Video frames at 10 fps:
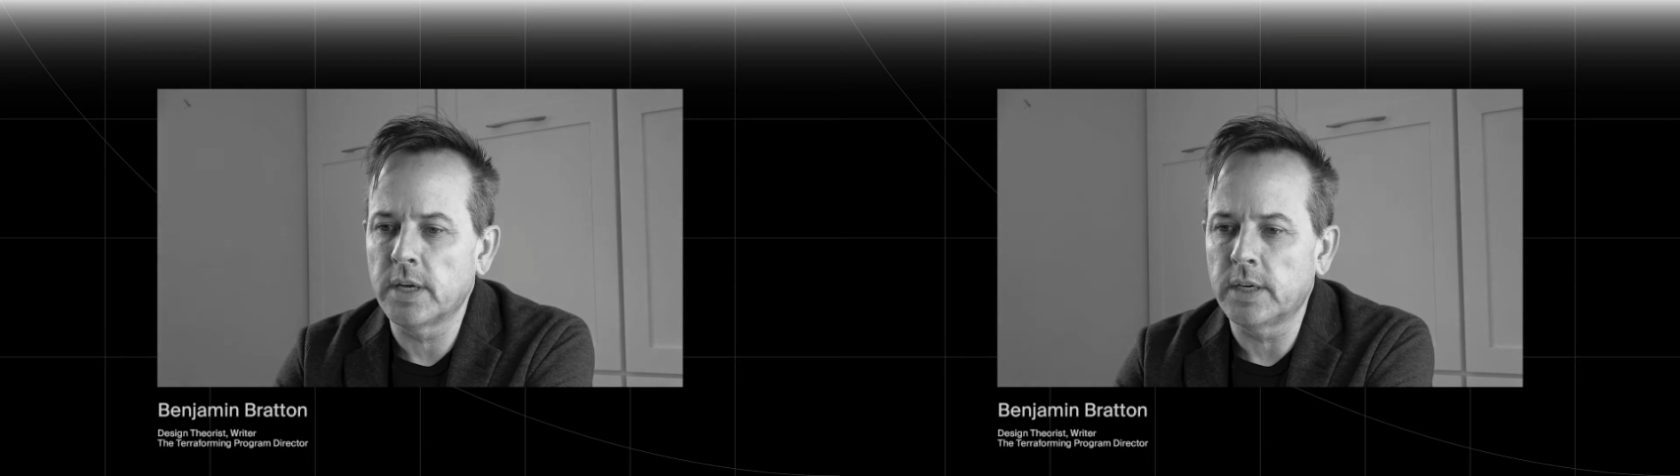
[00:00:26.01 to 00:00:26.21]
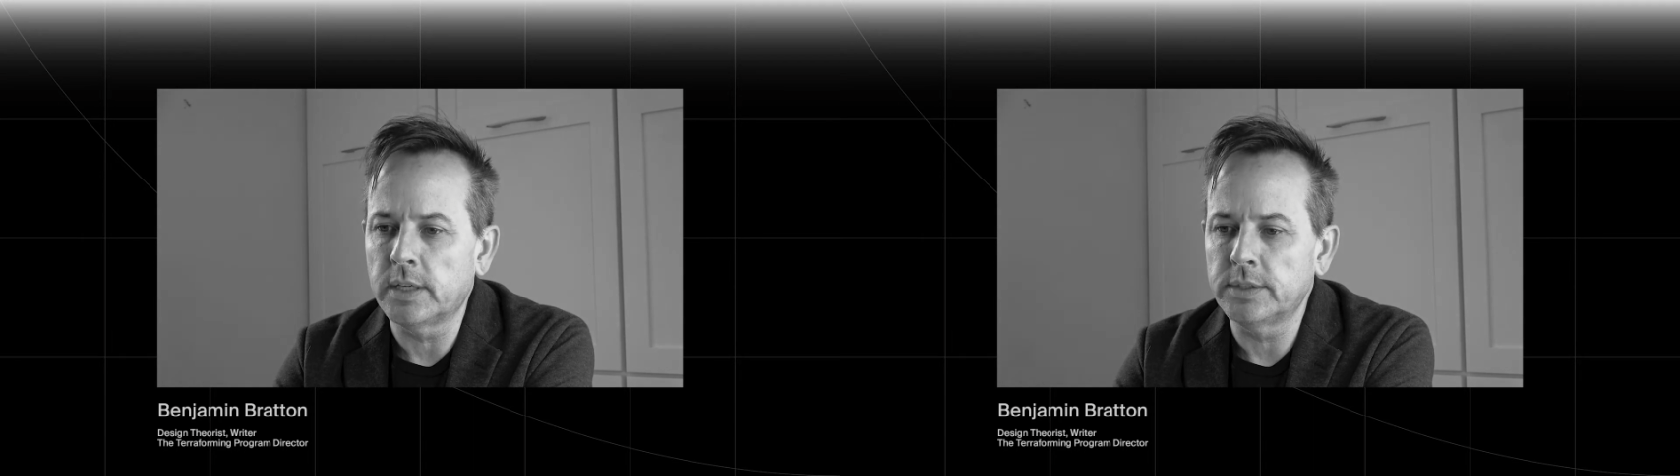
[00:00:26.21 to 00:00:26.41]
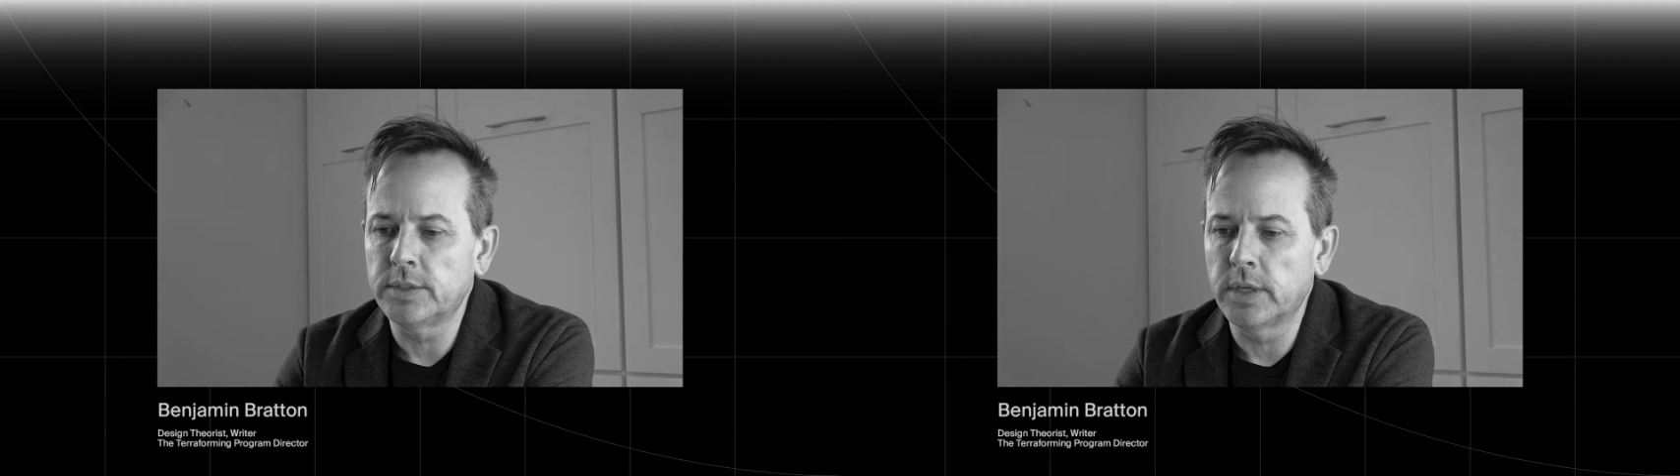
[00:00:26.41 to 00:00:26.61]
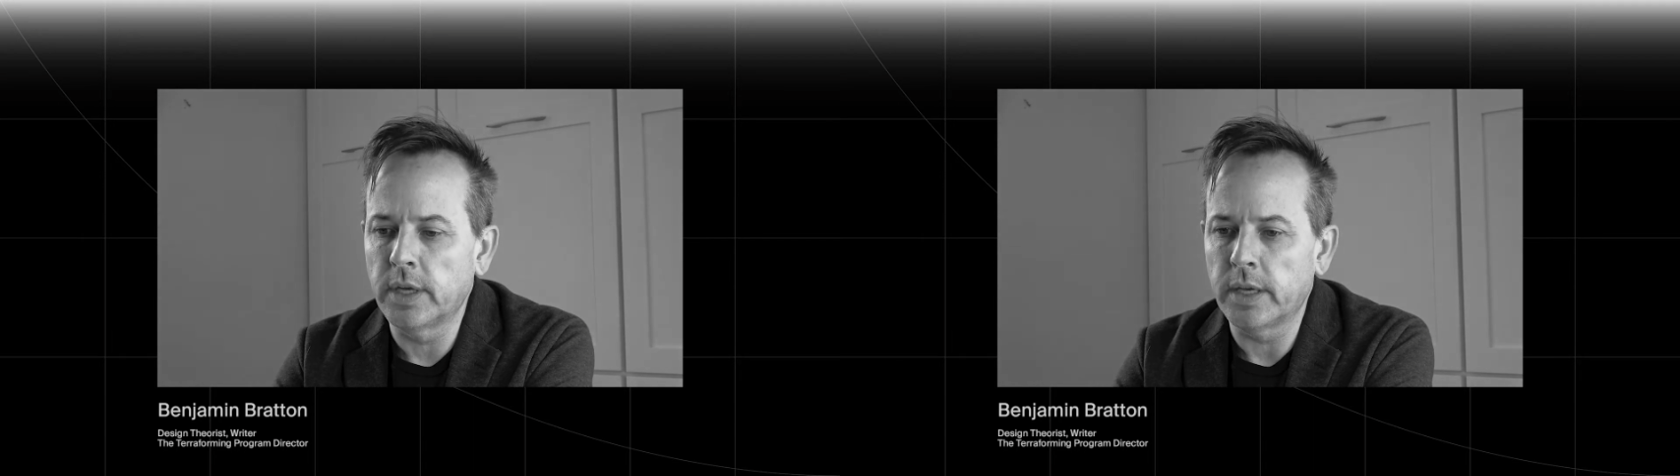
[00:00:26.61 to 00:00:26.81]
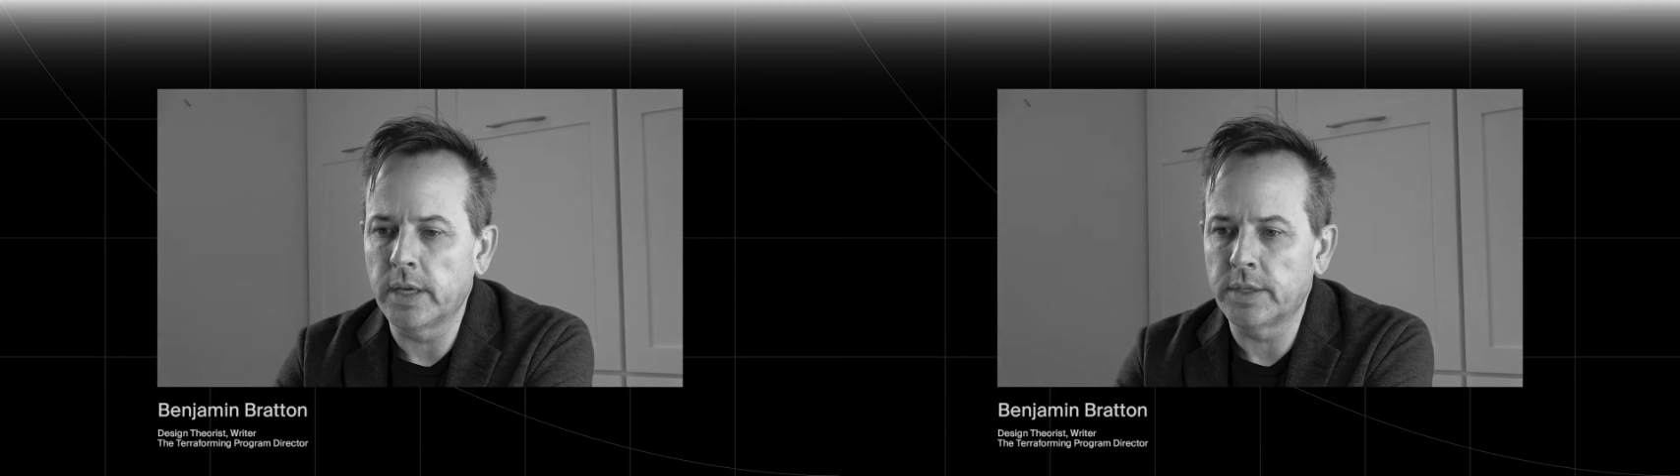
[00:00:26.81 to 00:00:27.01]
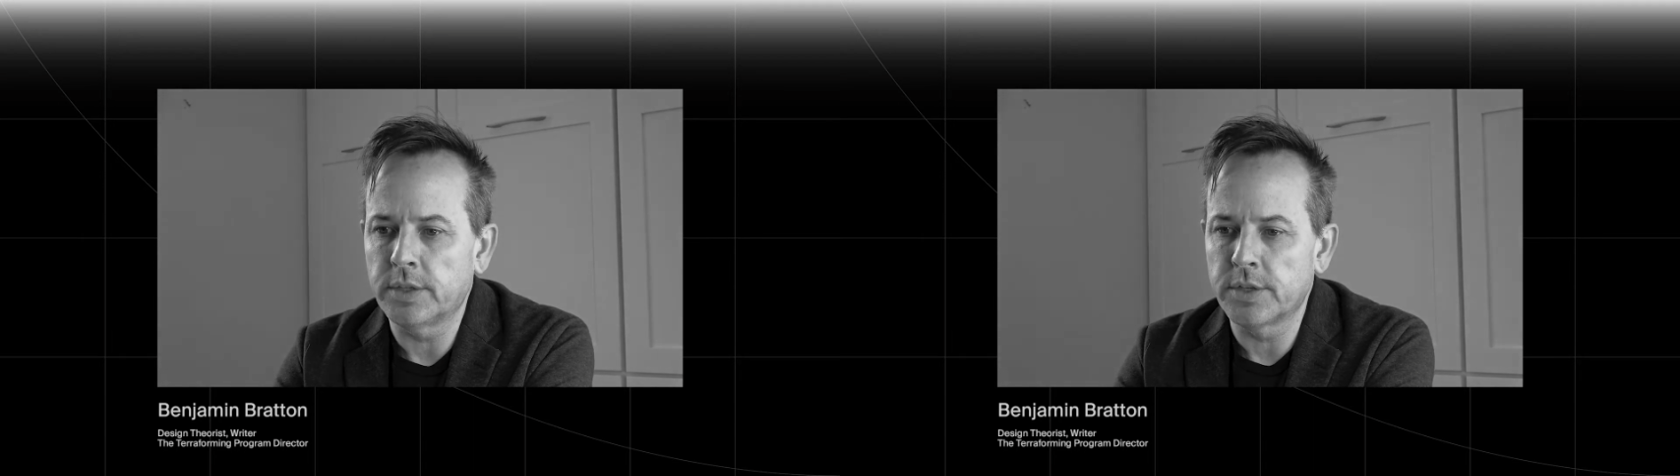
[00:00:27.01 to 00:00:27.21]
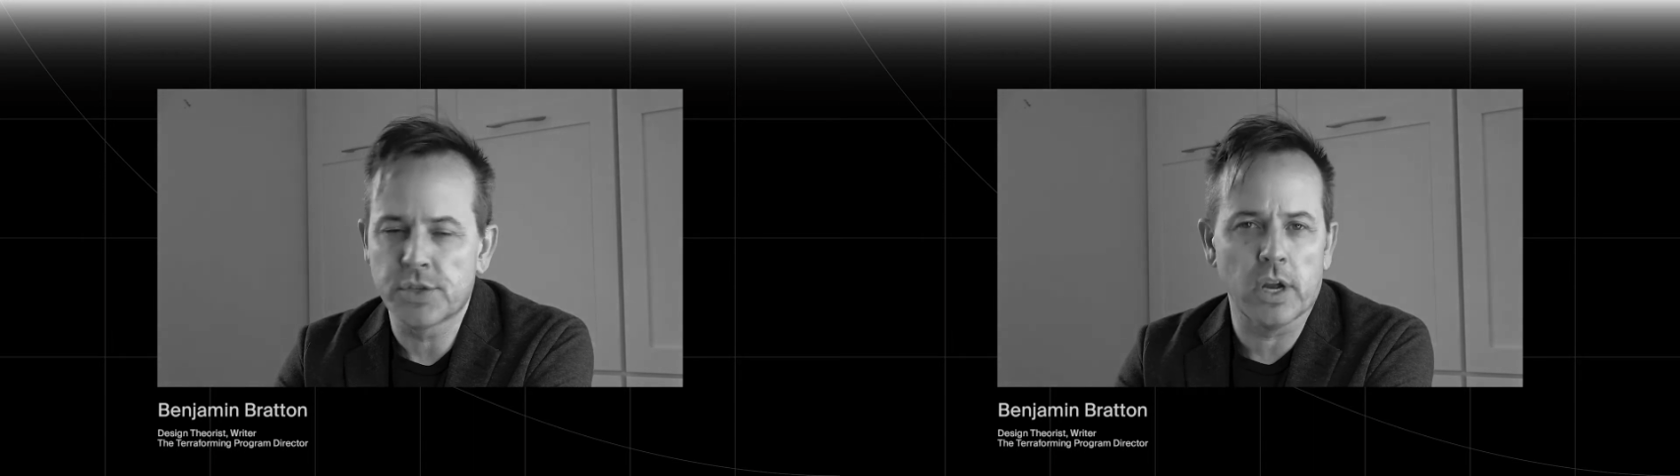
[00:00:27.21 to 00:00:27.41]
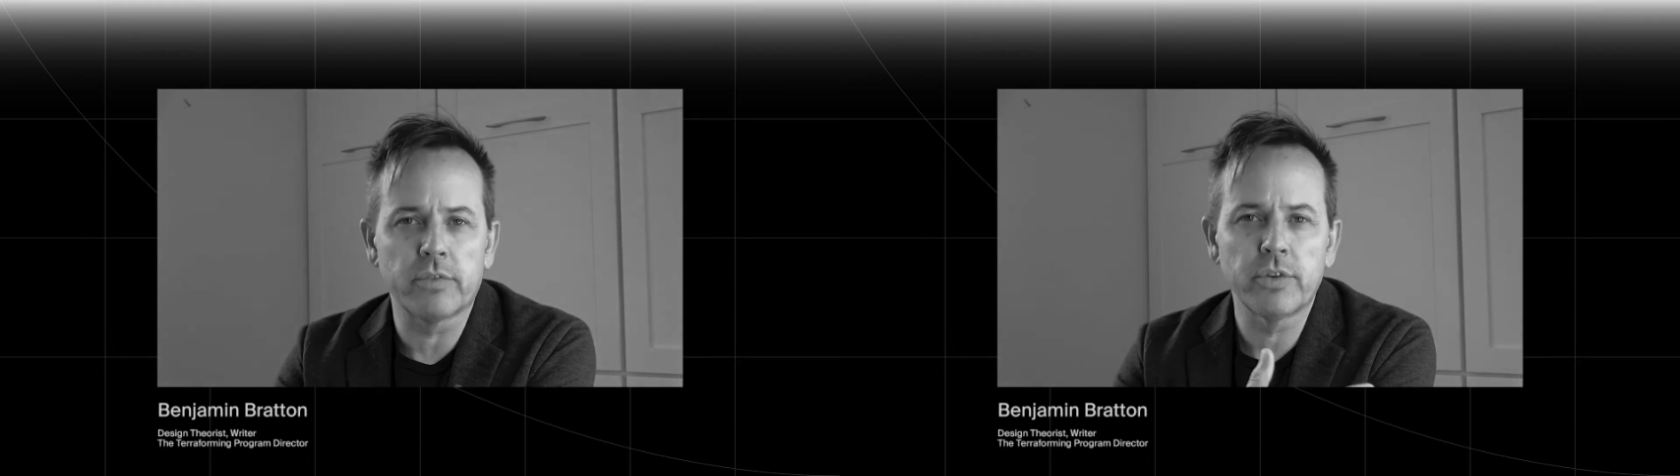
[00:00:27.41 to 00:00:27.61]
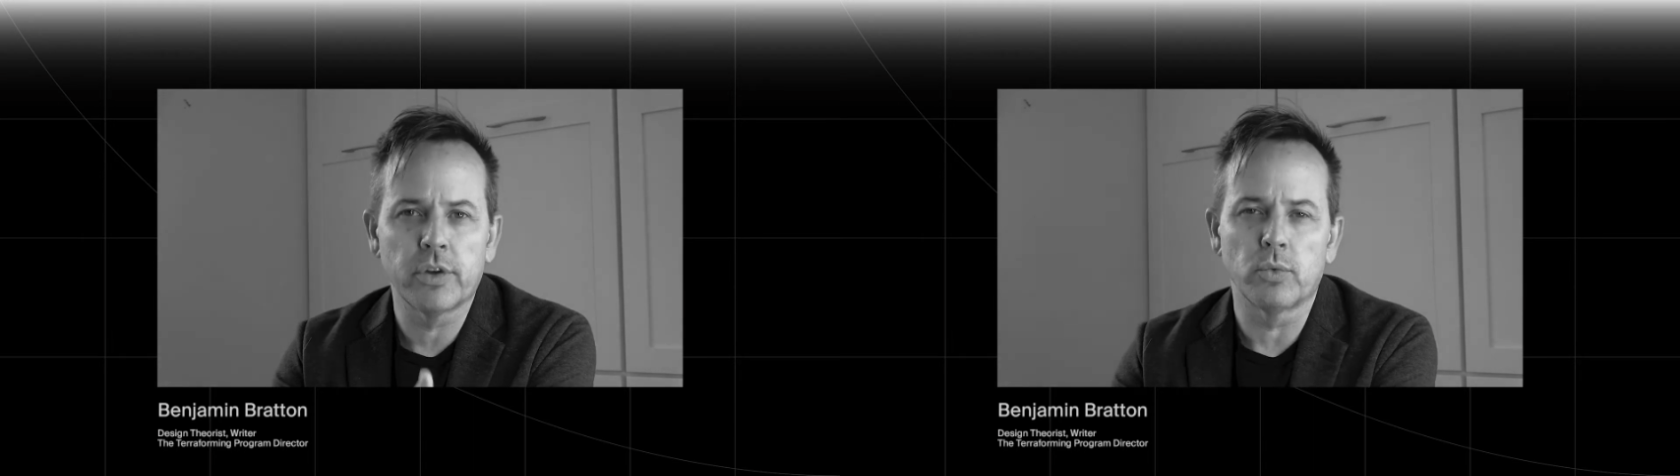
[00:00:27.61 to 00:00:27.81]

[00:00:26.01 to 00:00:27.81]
a discovery or